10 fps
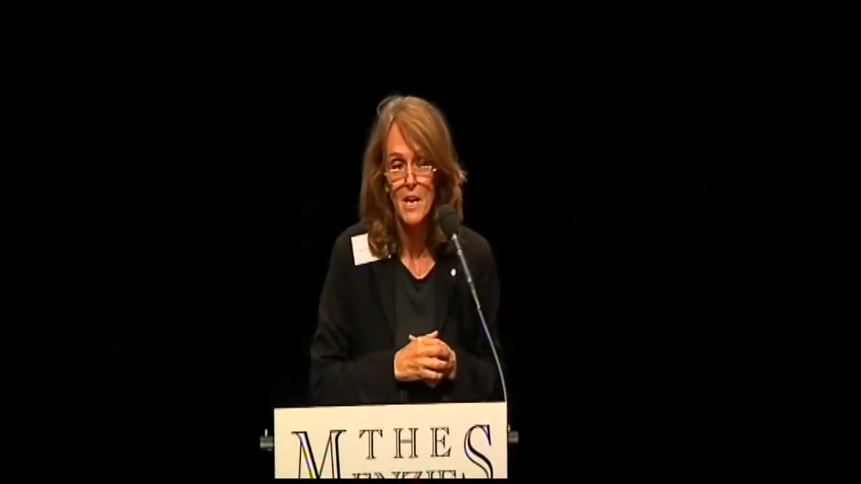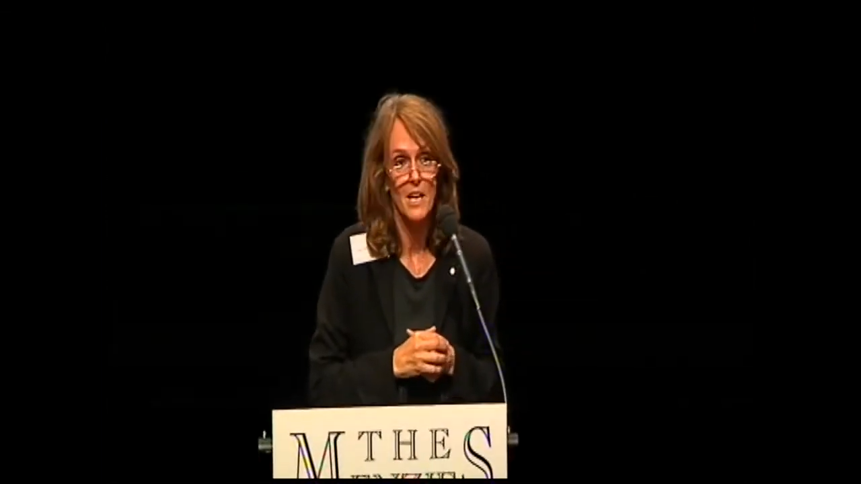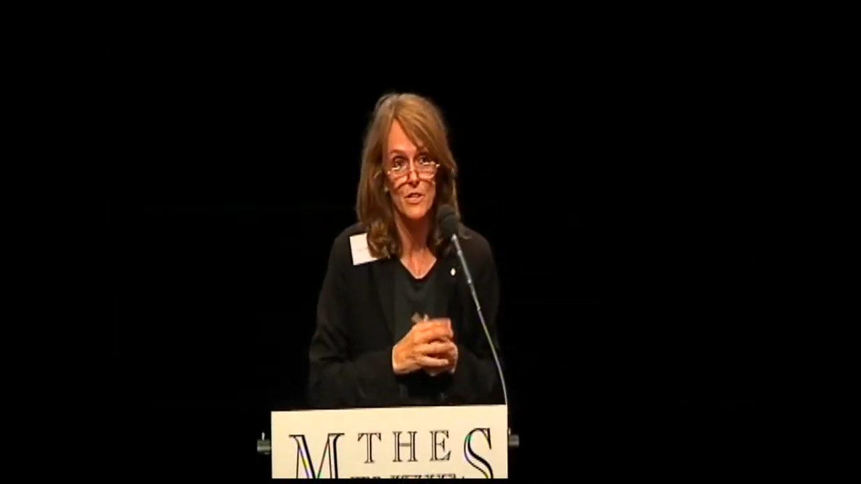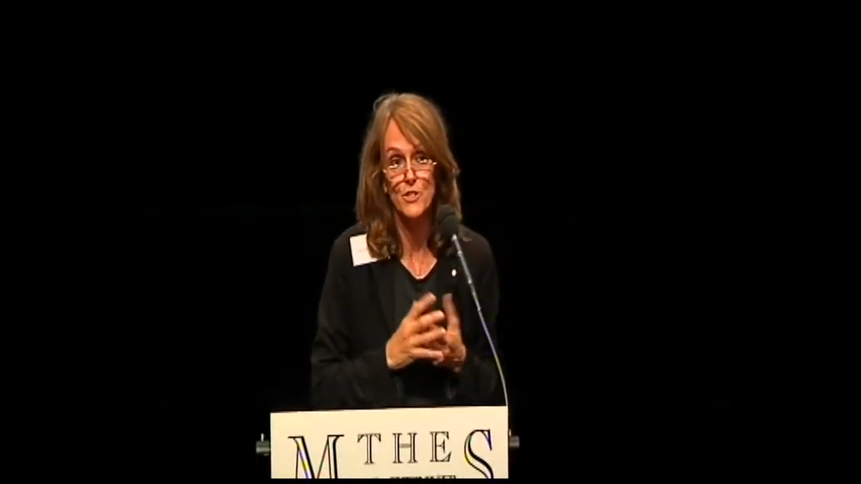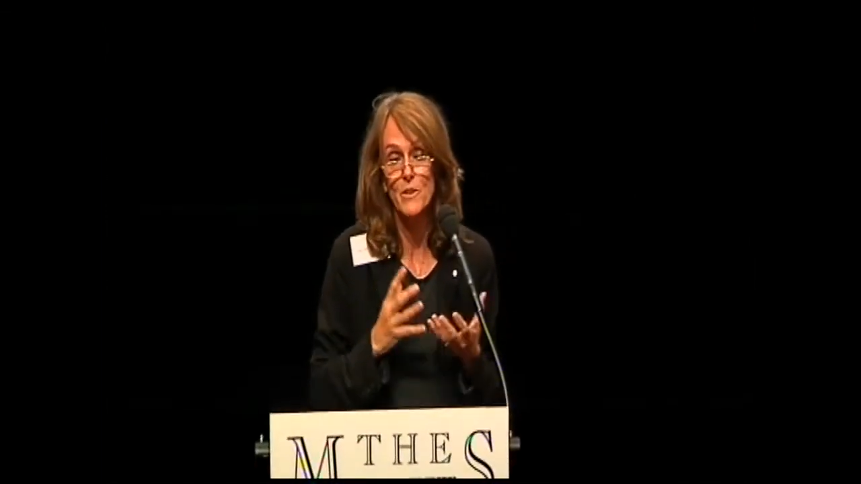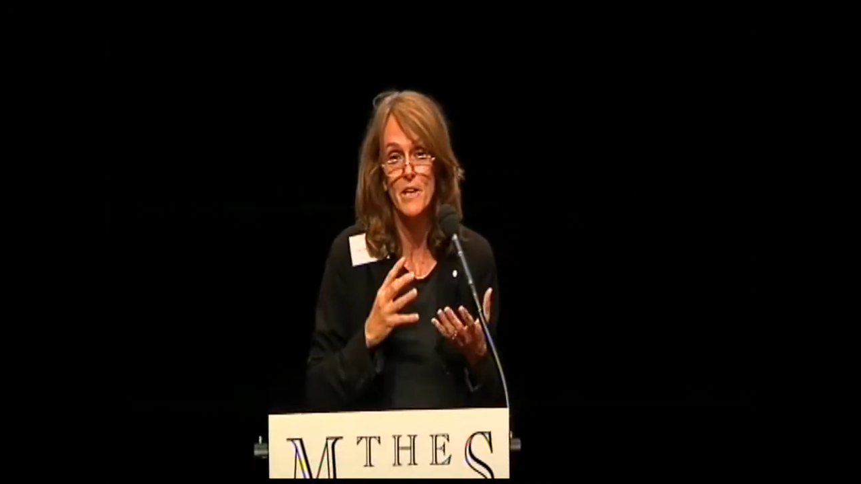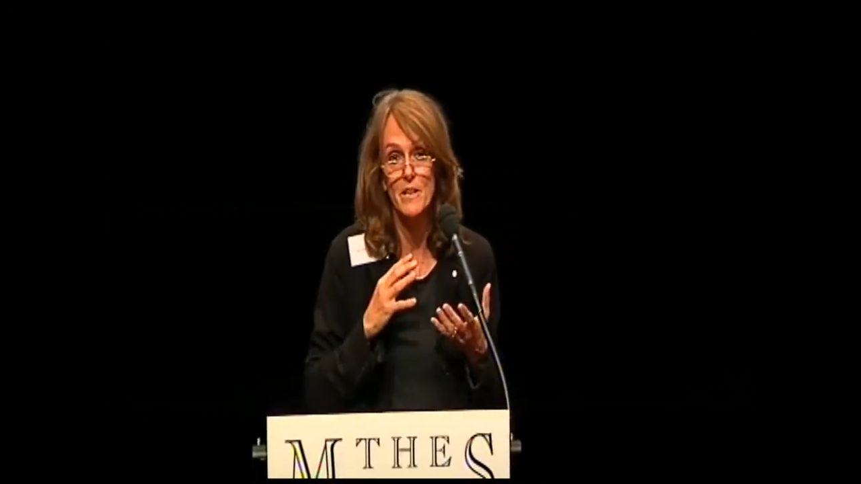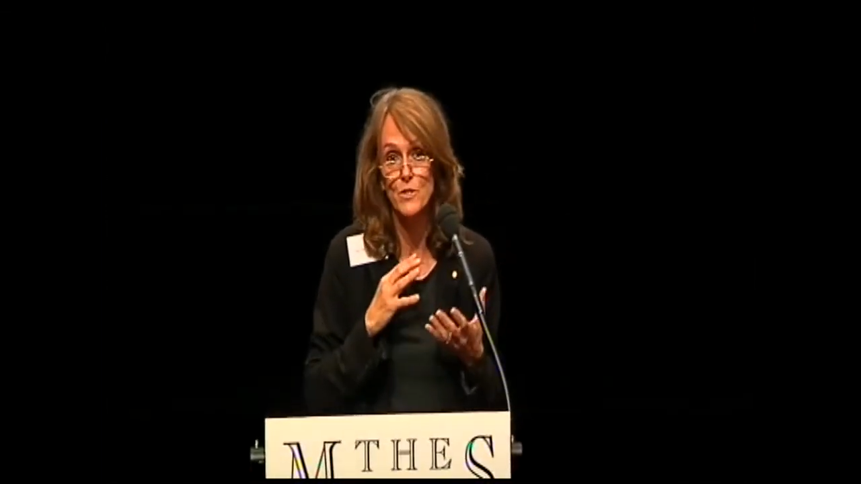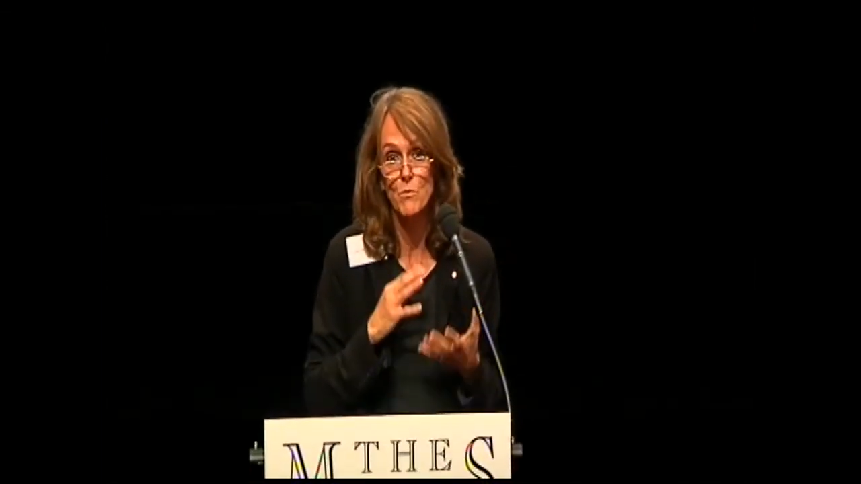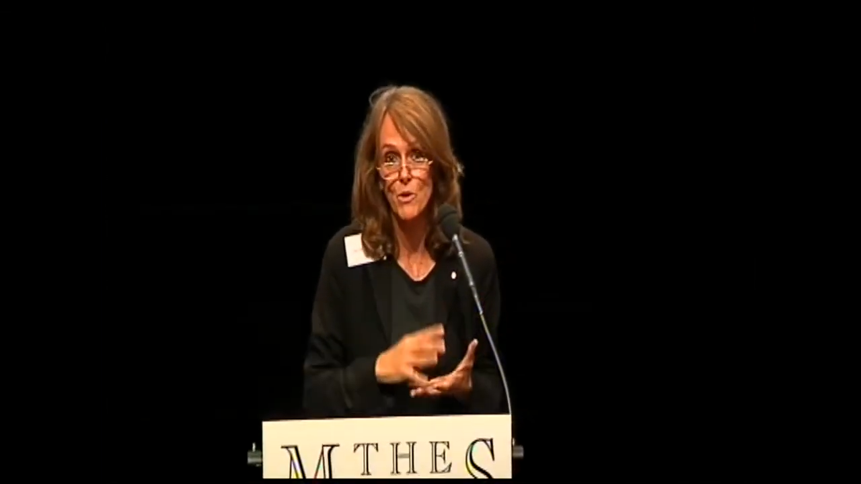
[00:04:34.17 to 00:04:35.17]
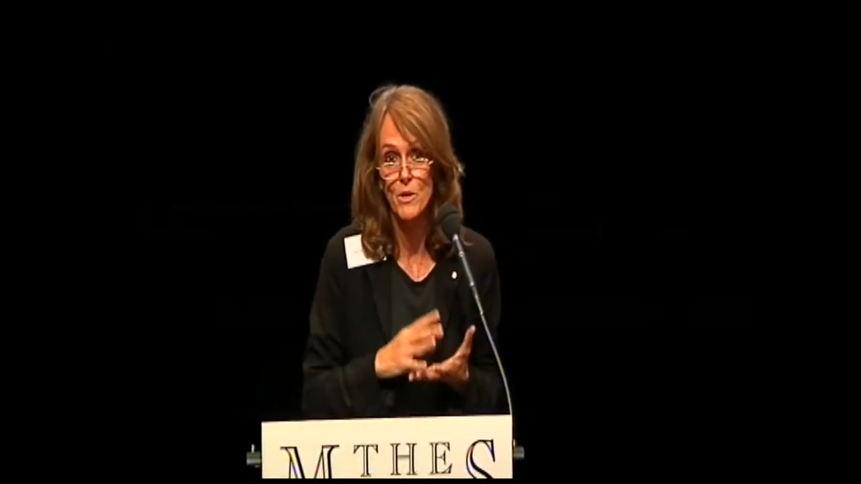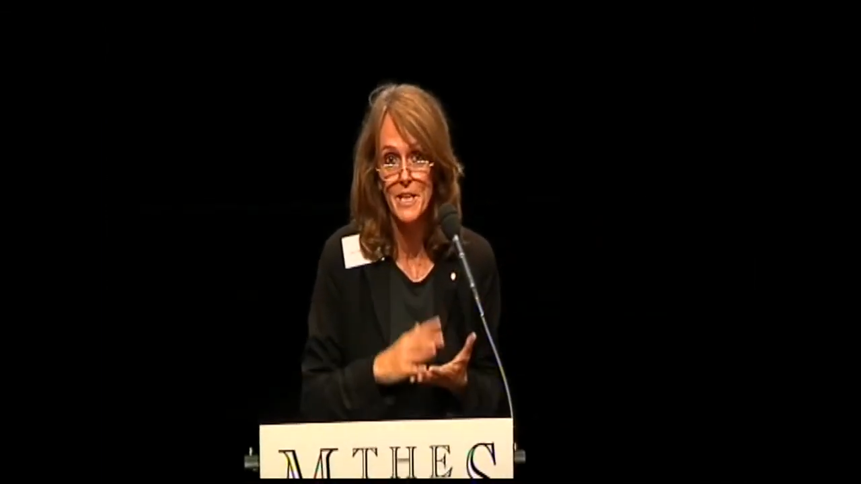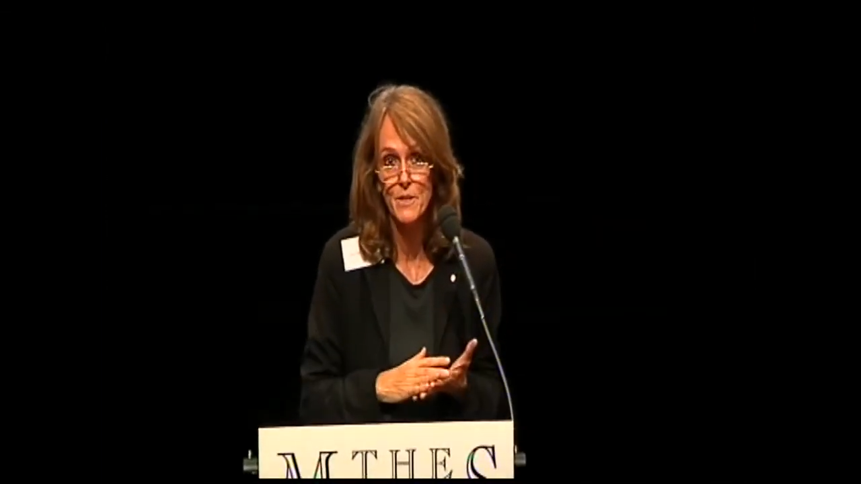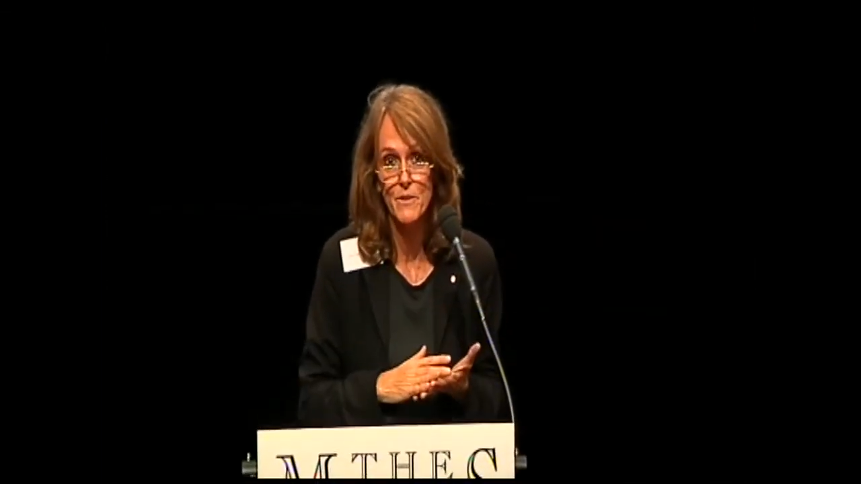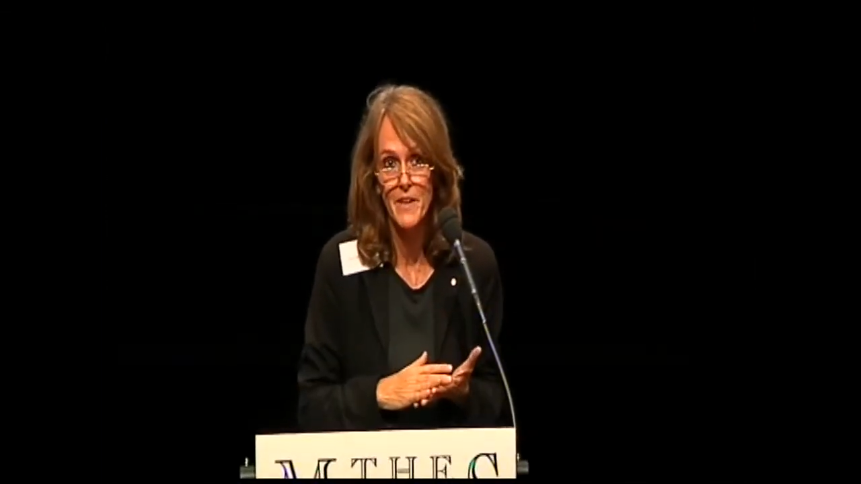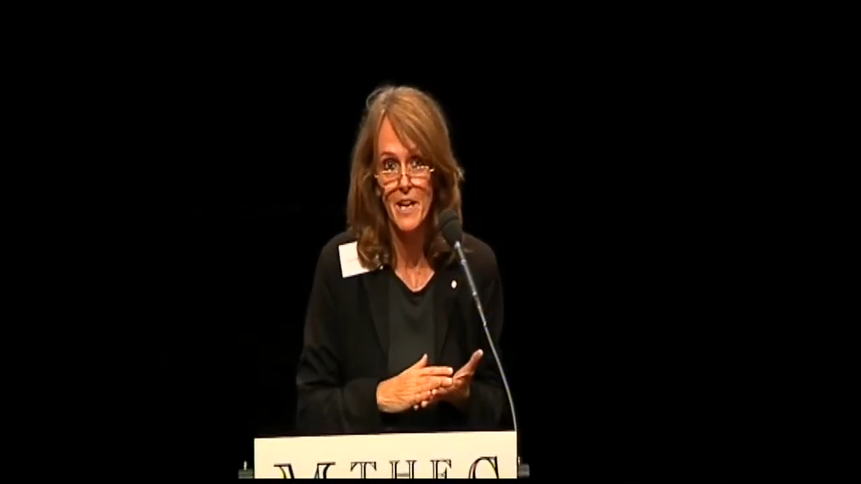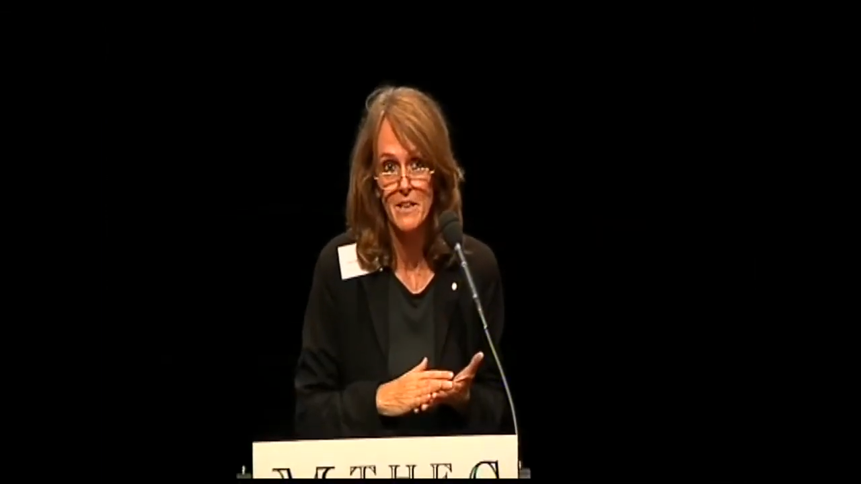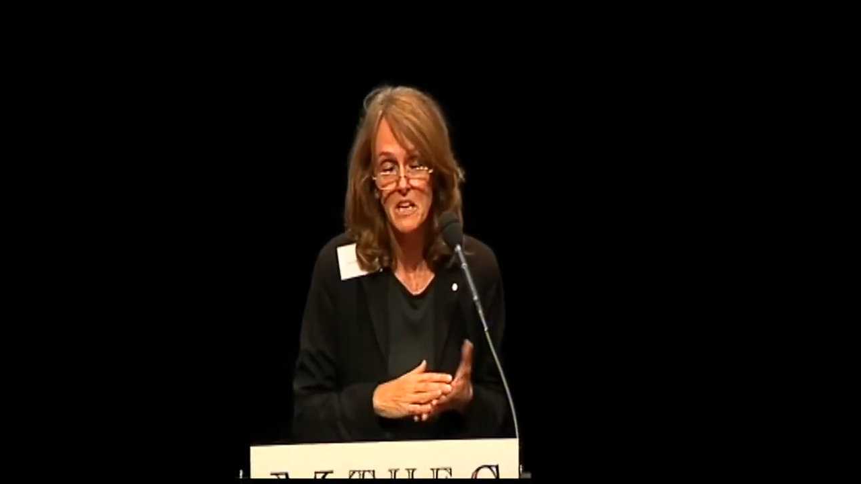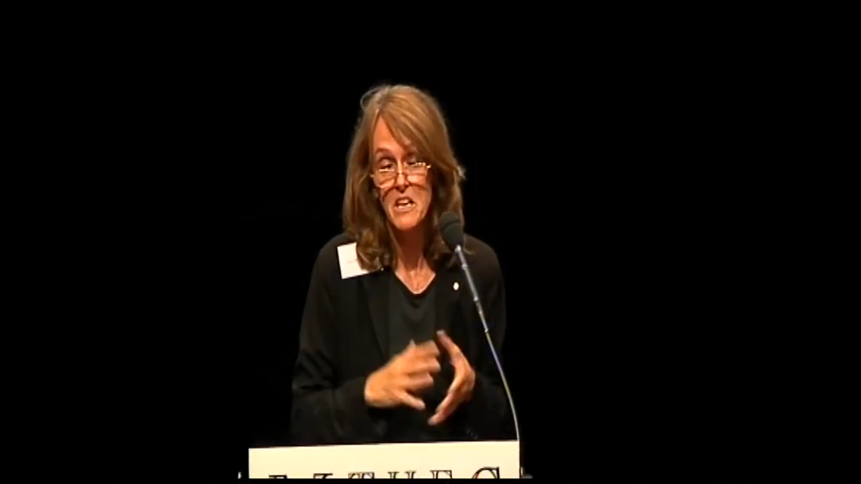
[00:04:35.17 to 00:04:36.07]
And Australia is world leader in that.